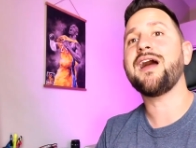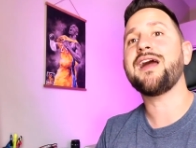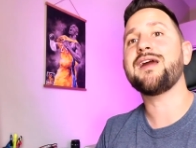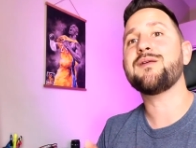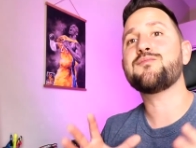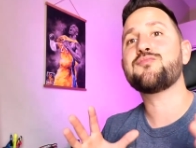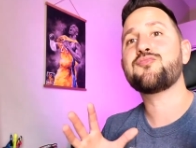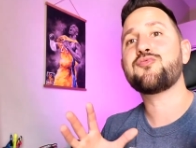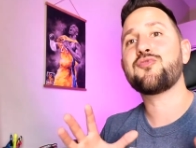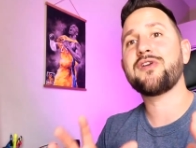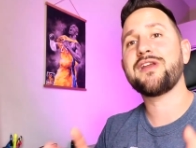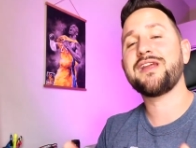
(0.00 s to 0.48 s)
I
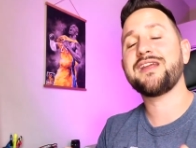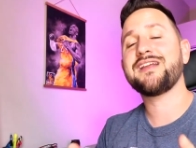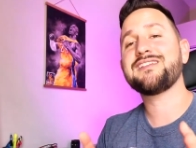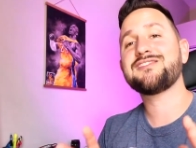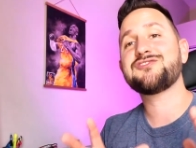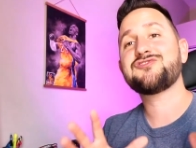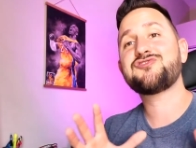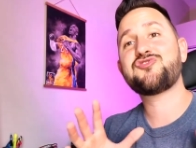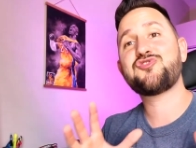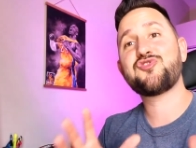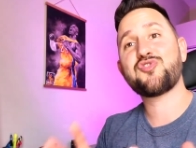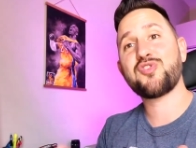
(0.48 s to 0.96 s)

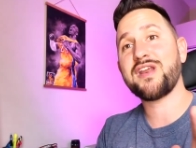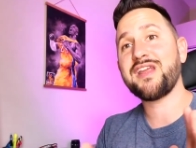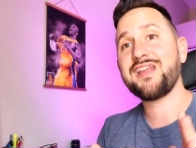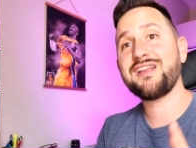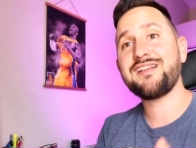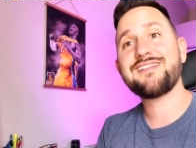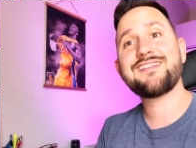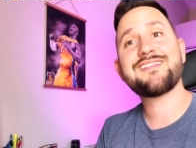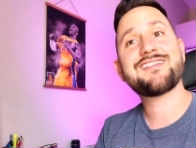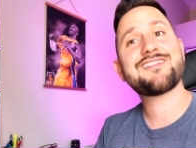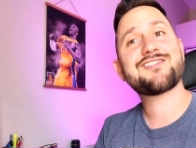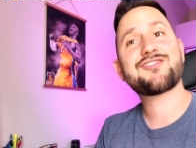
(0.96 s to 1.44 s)
bring
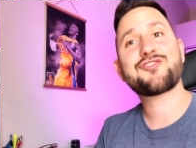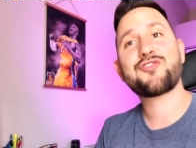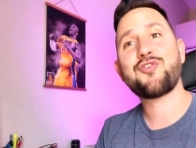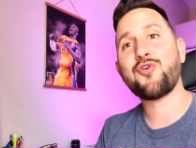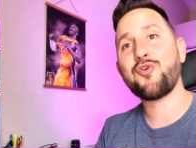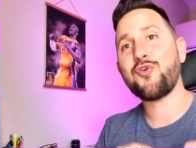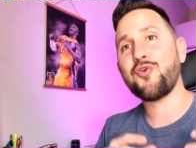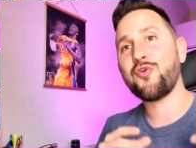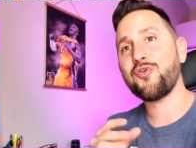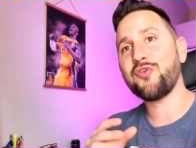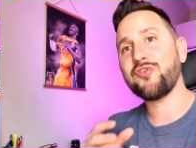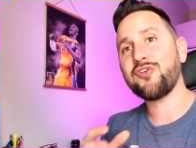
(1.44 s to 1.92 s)
drinks,
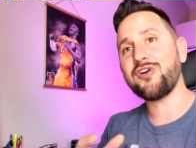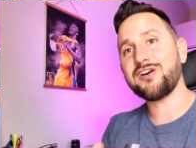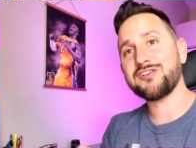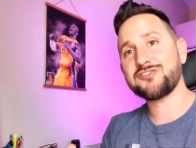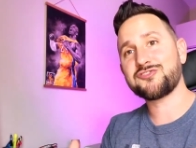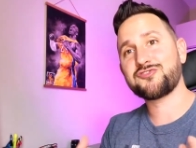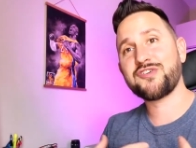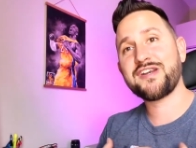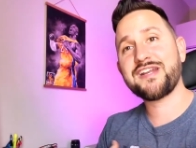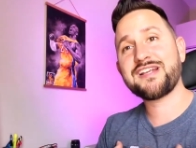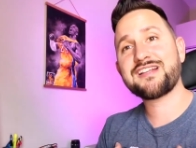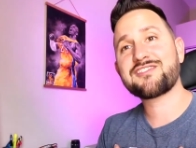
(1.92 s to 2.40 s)
so
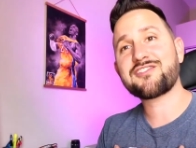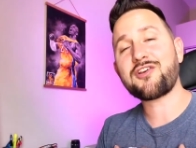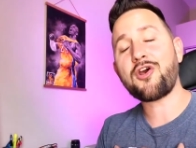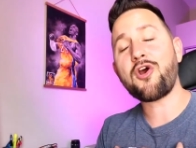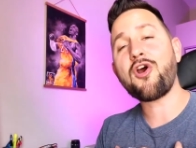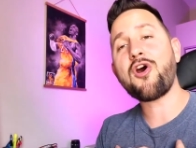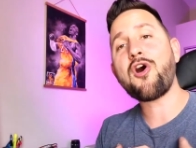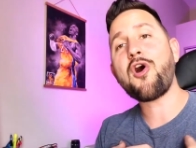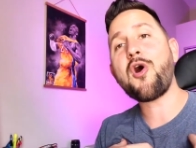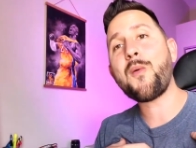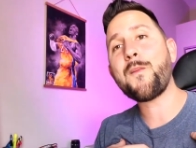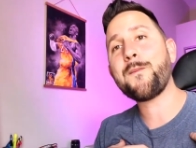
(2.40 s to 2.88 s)
drinks
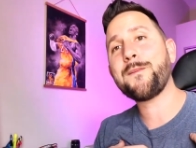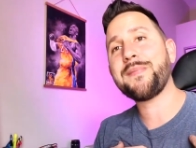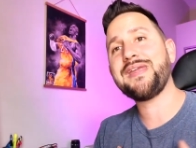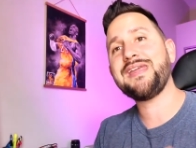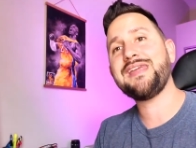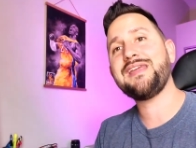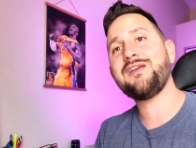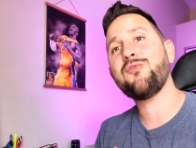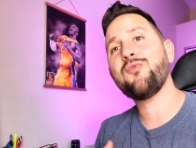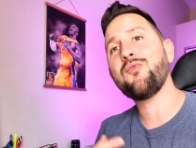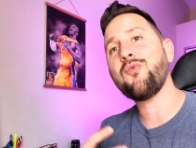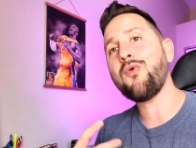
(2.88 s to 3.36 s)
are on
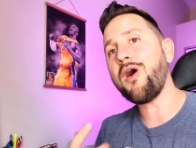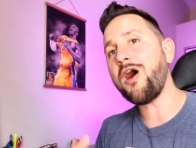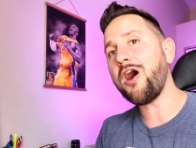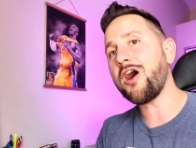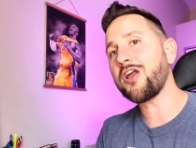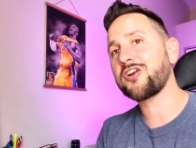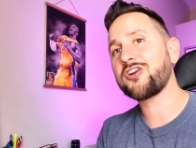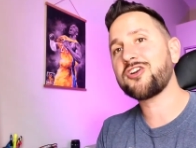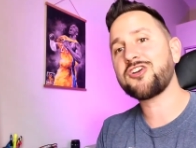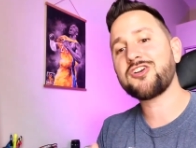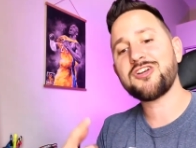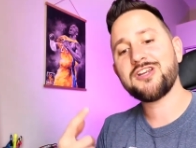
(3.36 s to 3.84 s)
me,
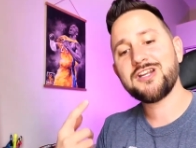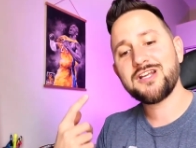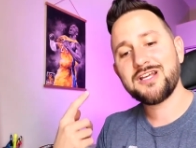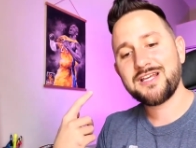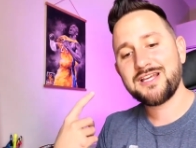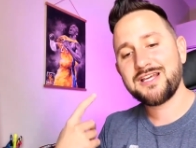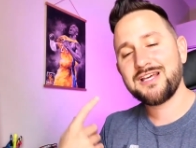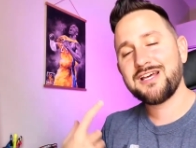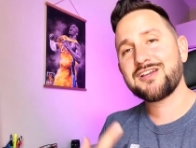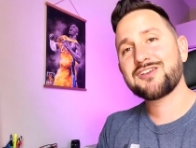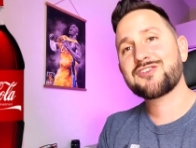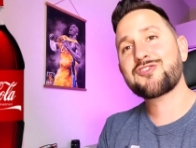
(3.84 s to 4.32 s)
water.
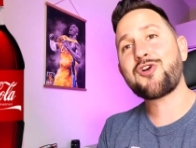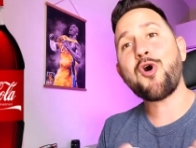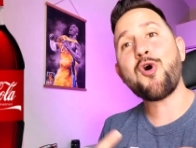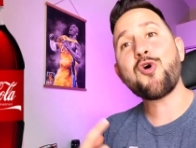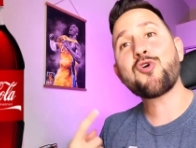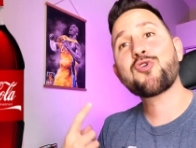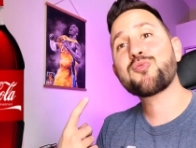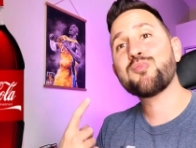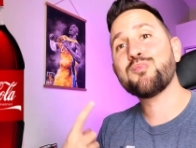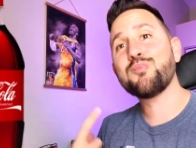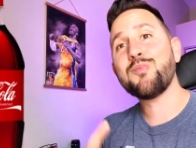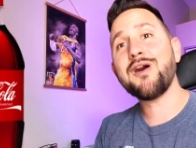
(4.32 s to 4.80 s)

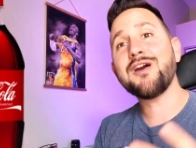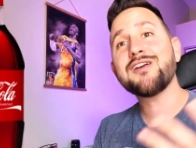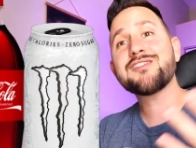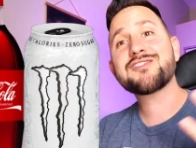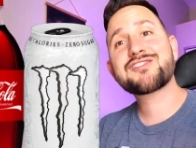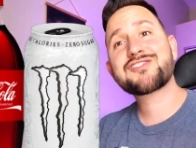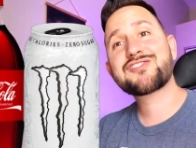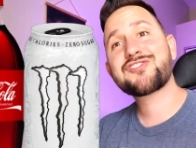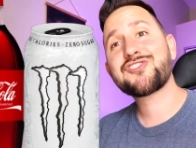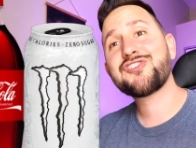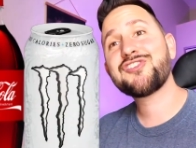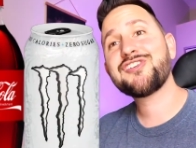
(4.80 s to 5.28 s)
Coke
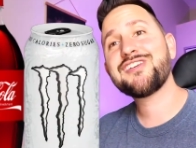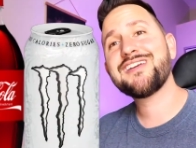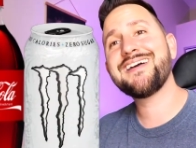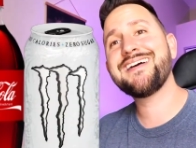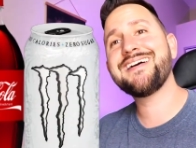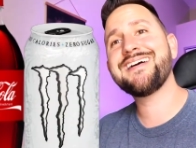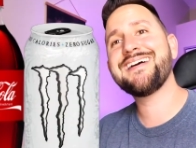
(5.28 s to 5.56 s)
Monster.